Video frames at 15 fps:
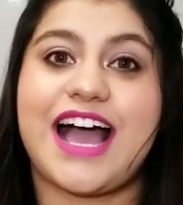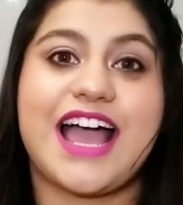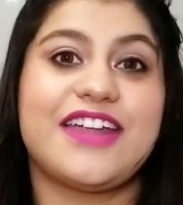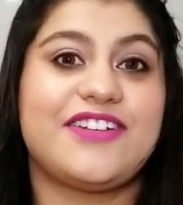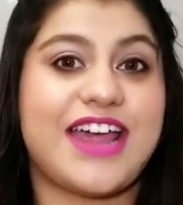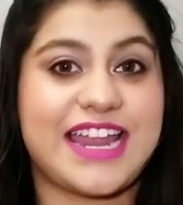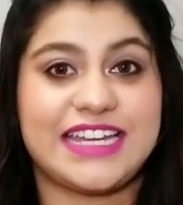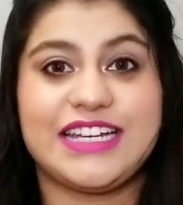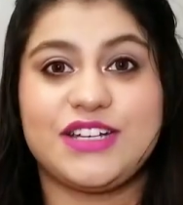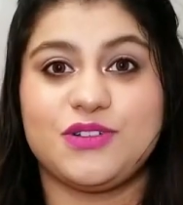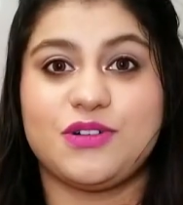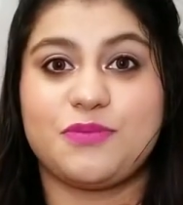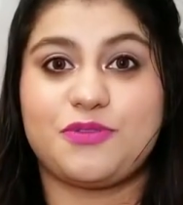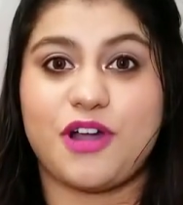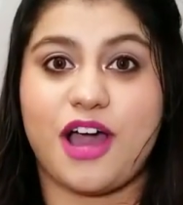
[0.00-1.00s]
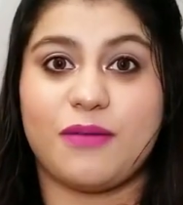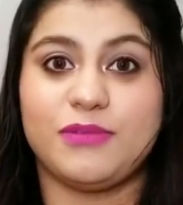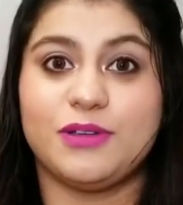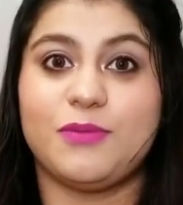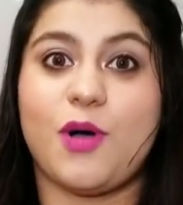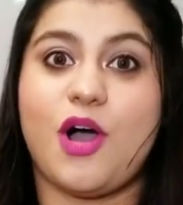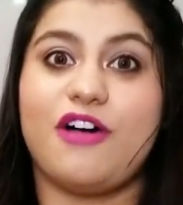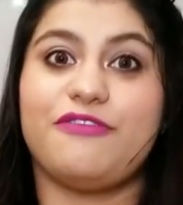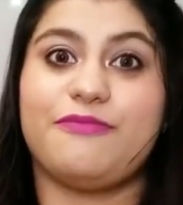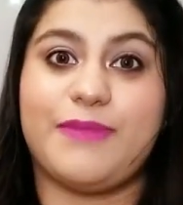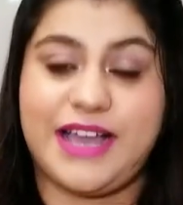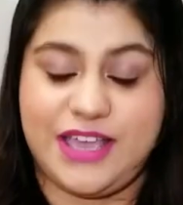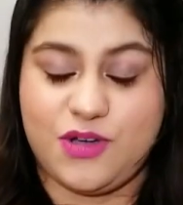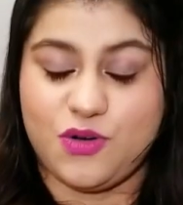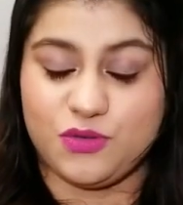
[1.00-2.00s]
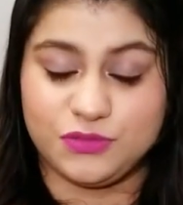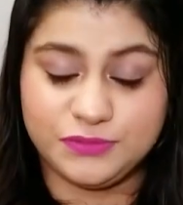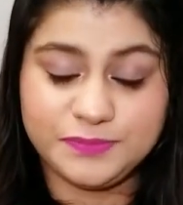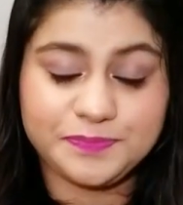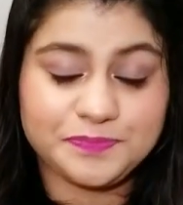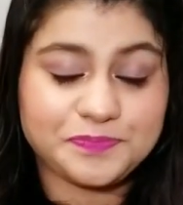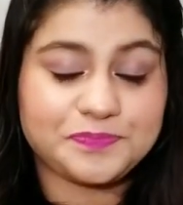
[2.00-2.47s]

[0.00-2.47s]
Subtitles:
I ran into a problem of my own.